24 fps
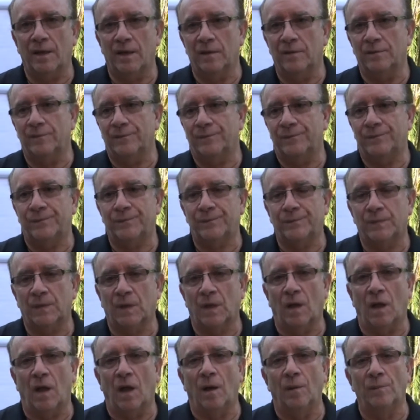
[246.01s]
of
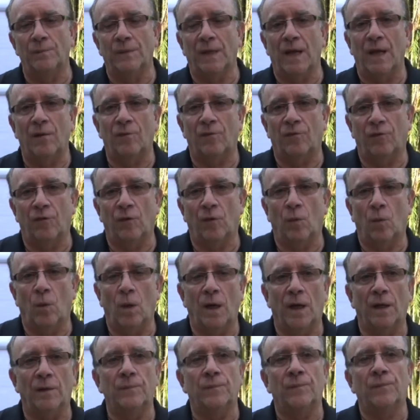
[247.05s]
calmed down for a
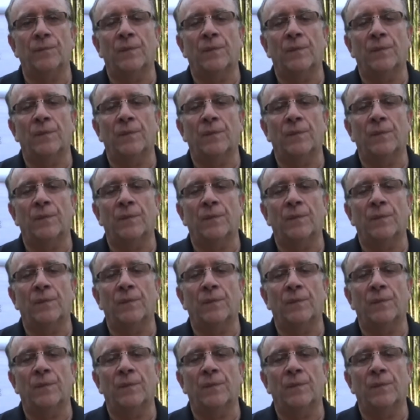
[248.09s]
while.